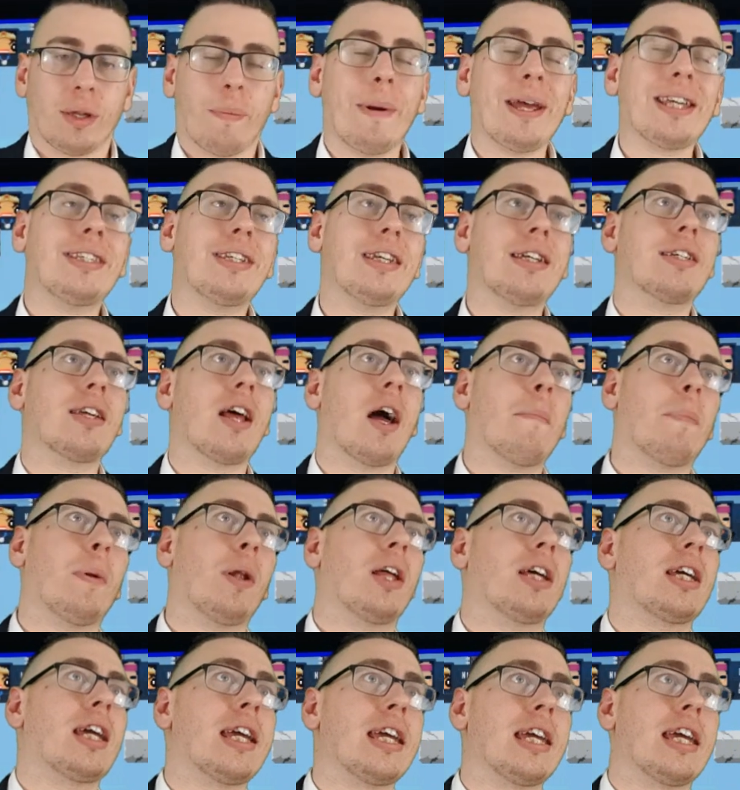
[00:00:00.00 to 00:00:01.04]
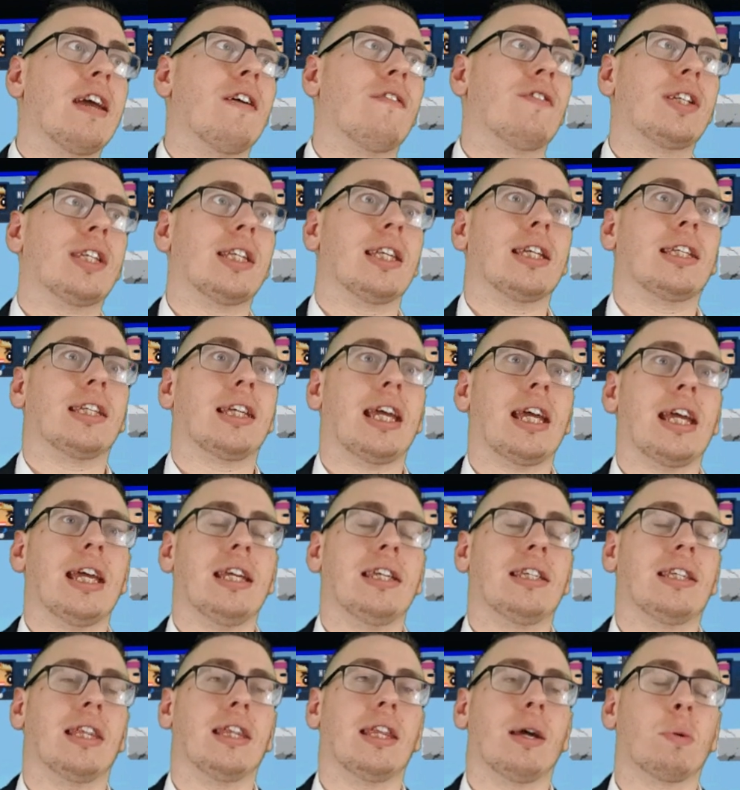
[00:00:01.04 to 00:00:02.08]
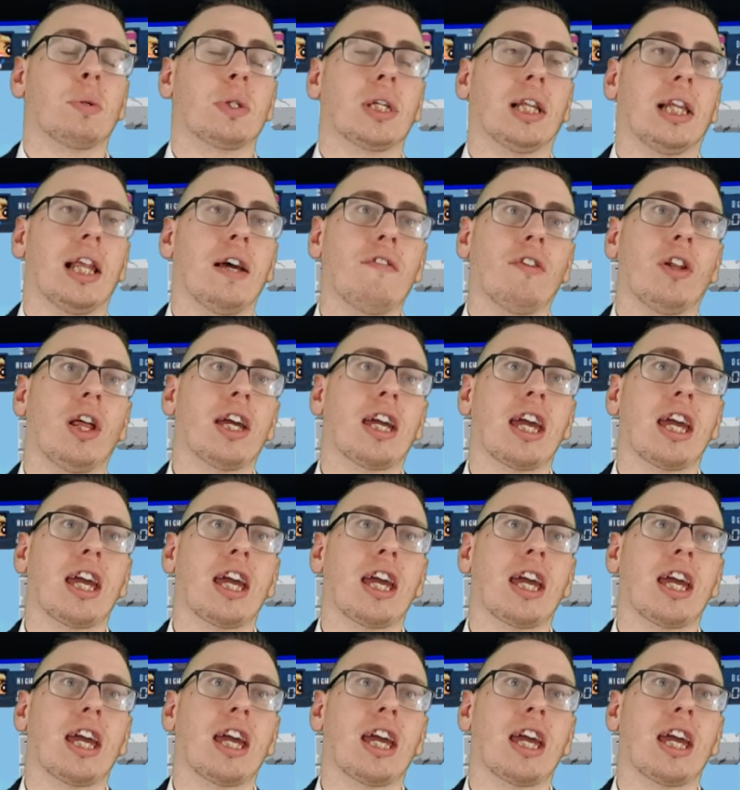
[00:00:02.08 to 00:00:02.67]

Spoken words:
The best example I can give to this is that there was a level